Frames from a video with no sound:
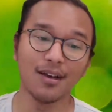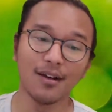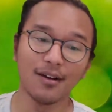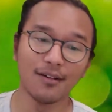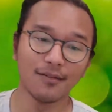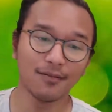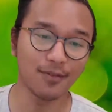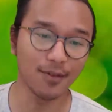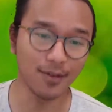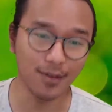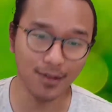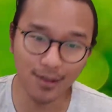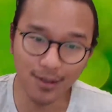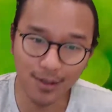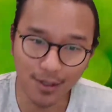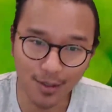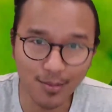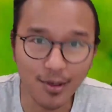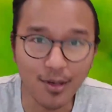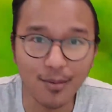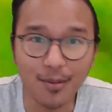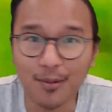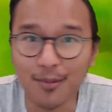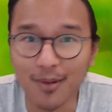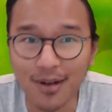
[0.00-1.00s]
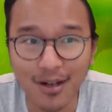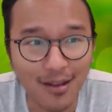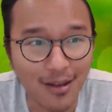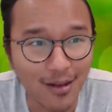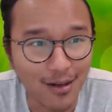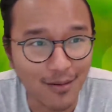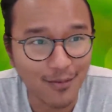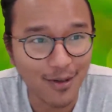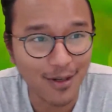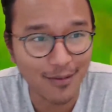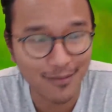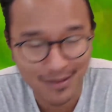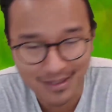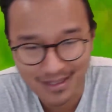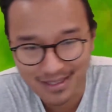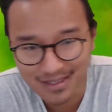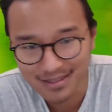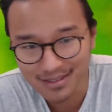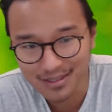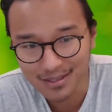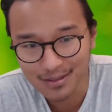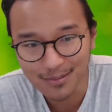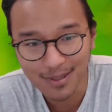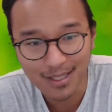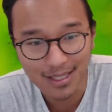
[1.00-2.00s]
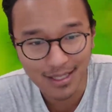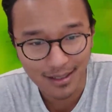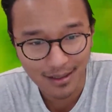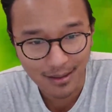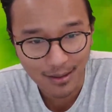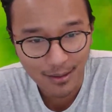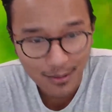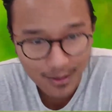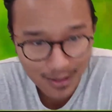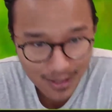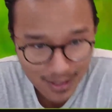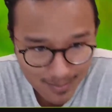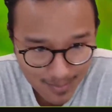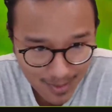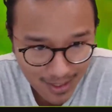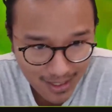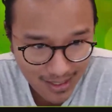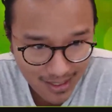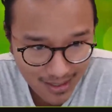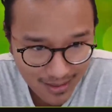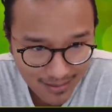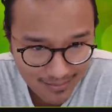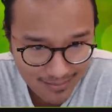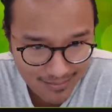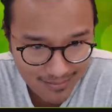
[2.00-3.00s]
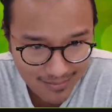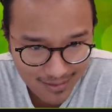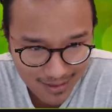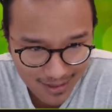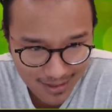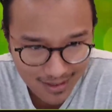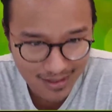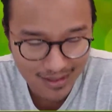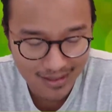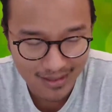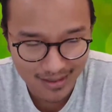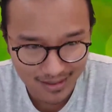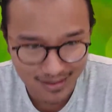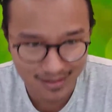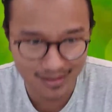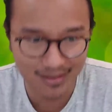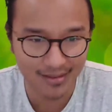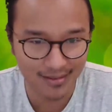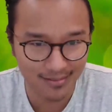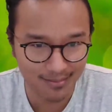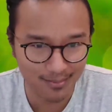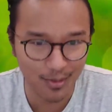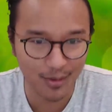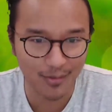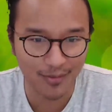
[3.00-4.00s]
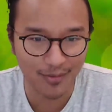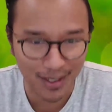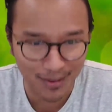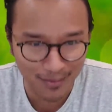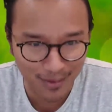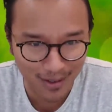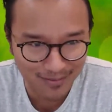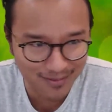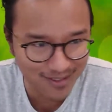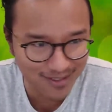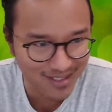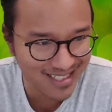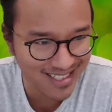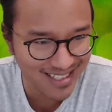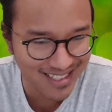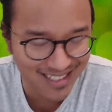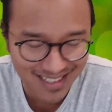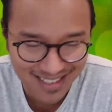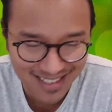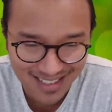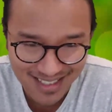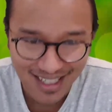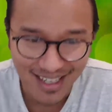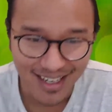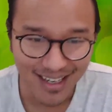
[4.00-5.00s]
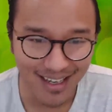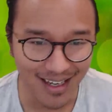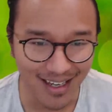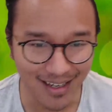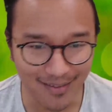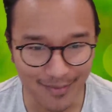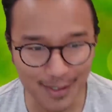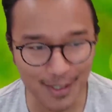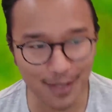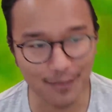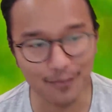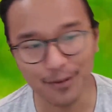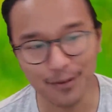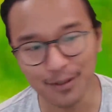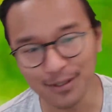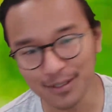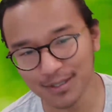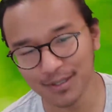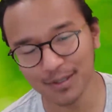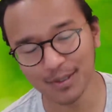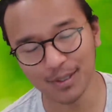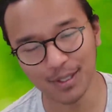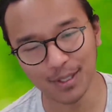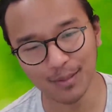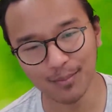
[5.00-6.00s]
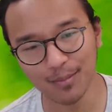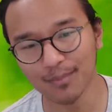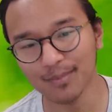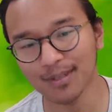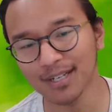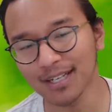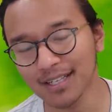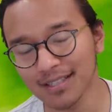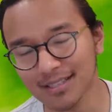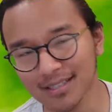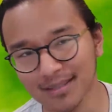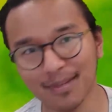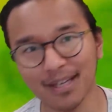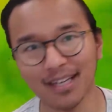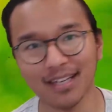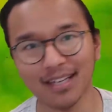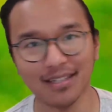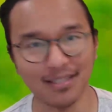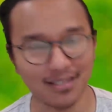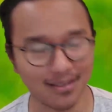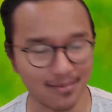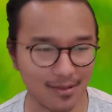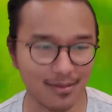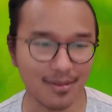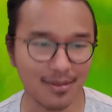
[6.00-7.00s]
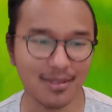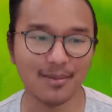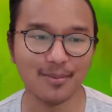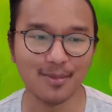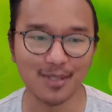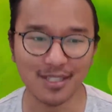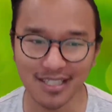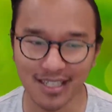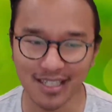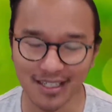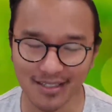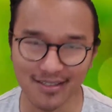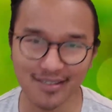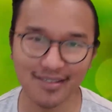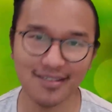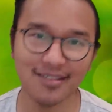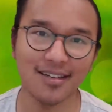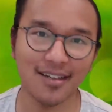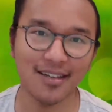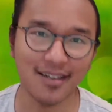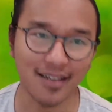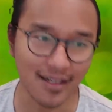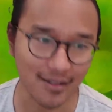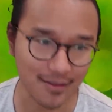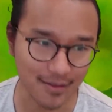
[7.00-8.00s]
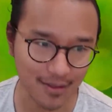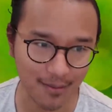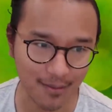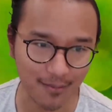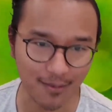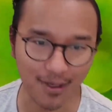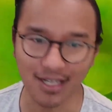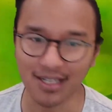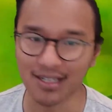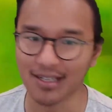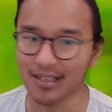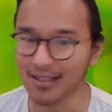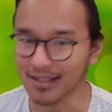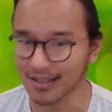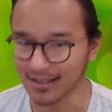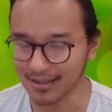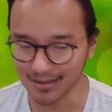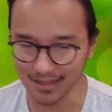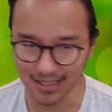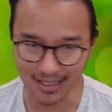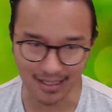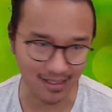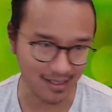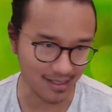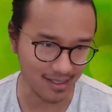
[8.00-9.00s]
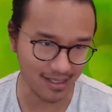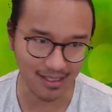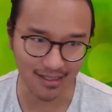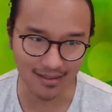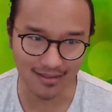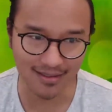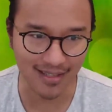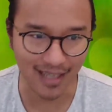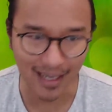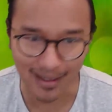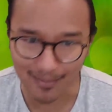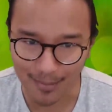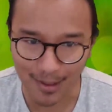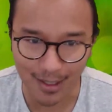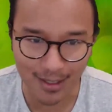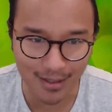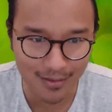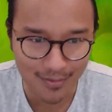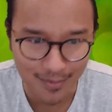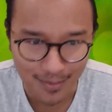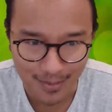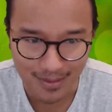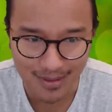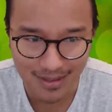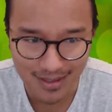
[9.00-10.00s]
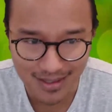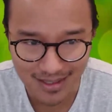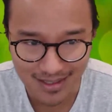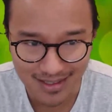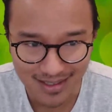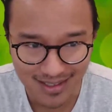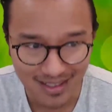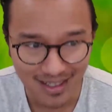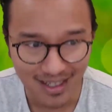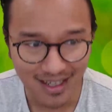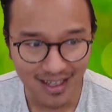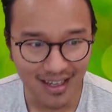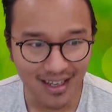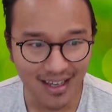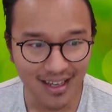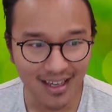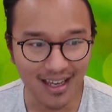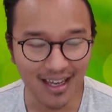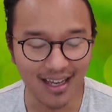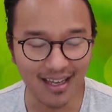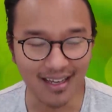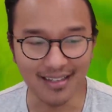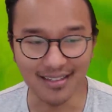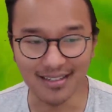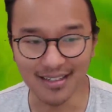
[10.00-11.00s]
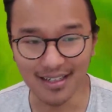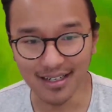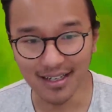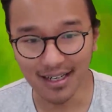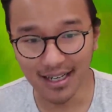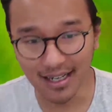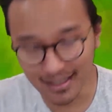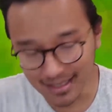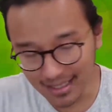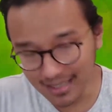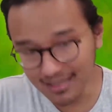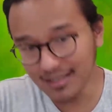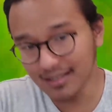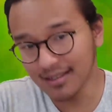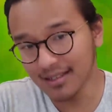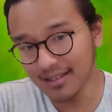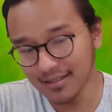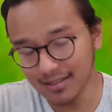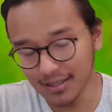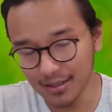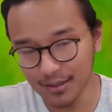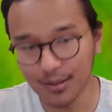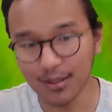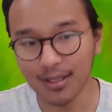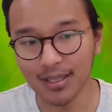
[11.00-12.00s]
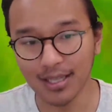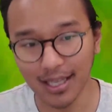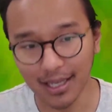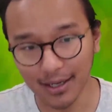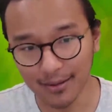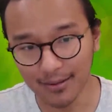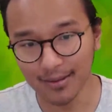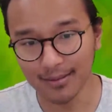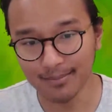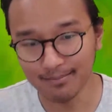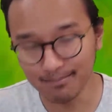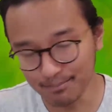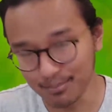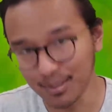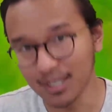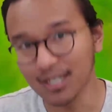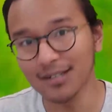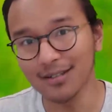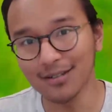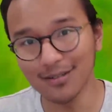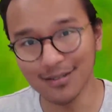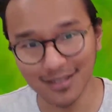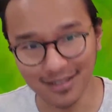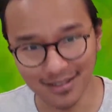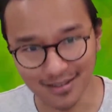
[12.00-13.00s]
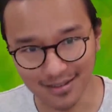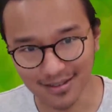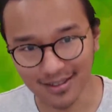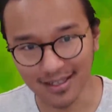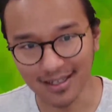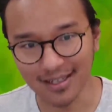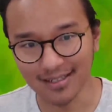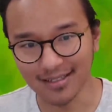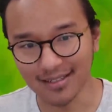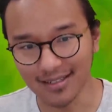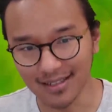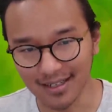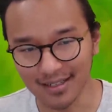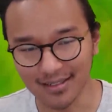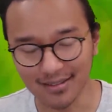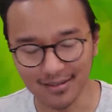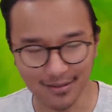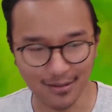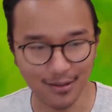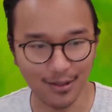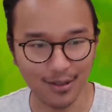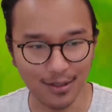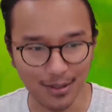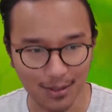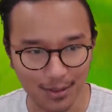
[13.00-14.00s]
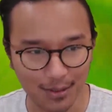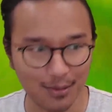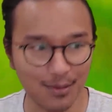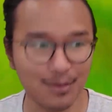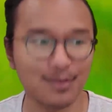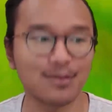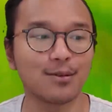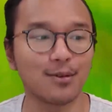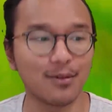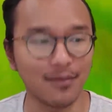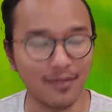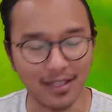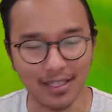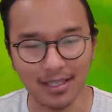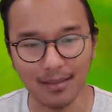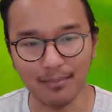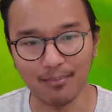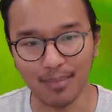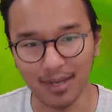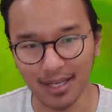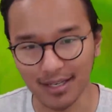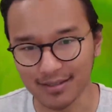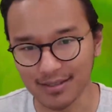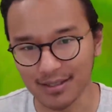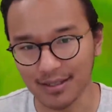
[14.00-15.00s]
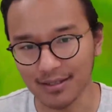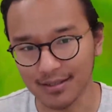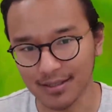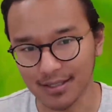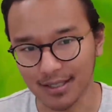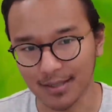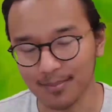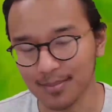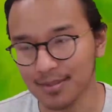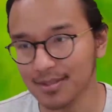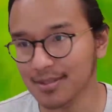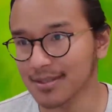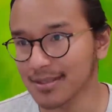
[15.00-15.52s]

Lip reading: For law, you probably want a lot of references in the way that lawyers might need to provide references. And for software engineering, you probably need some mechanism to be able to test it and actually run it in a sandbox, for instance. And these are things that you can later build and you can use sort of like the base concepts